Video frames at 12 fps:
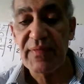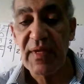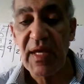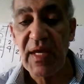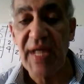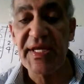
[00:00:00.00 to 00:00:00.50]

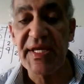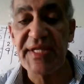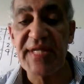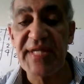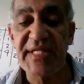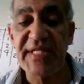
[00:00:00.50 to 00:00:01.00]
and here is the
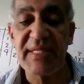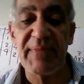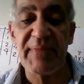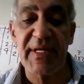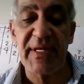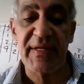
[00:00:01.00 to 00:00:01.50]

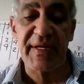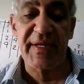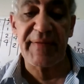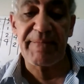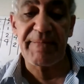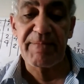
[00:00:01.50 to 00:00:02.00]
assembling line.
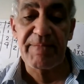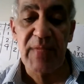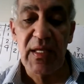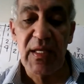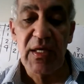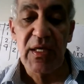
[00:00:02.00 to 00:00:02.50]

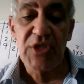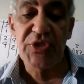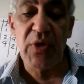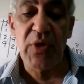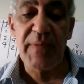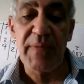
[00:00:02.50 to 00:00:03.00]
So
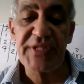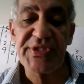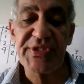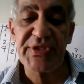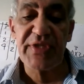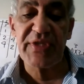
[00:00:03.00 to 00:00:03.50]
best
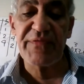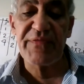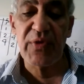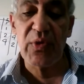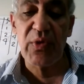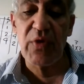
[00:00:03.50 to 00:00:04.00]
suited for
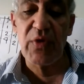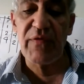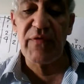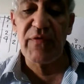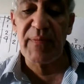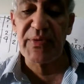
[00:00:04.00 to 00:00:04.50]
low
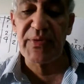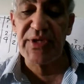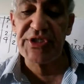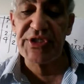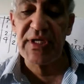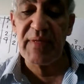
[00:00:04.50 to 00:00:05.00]
volume
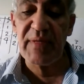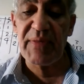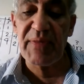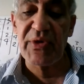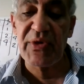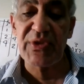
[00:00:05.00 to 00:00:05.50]
production,
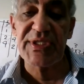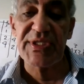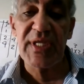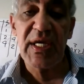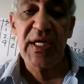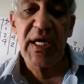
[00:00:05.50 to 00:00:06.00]
because
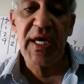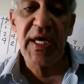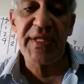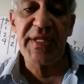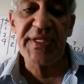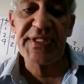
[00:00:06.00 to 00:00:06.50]
in
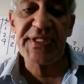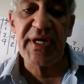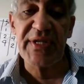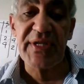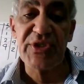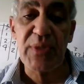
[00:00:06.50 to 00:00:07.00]
this
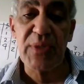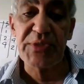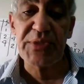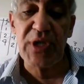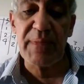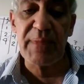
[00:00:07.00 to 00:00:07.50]
kind job
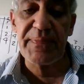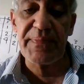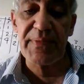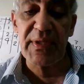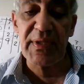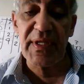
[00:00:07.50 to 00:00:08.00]
shop,
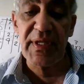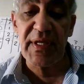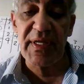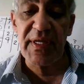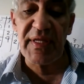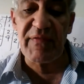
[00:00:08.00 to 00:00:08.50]

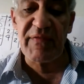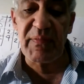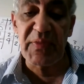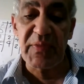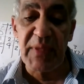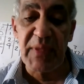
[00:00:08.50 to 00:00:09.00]
the,
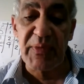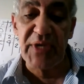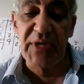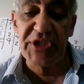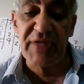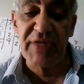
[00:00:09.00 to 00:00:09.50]
the
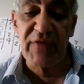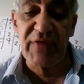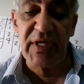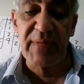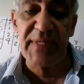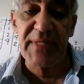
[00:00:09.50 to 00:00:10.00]
production
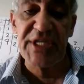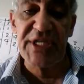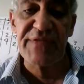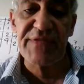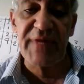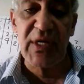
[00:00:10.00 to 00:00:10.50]
volume is
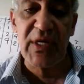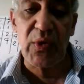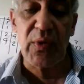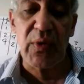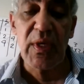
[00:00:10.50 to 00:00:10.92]
very low.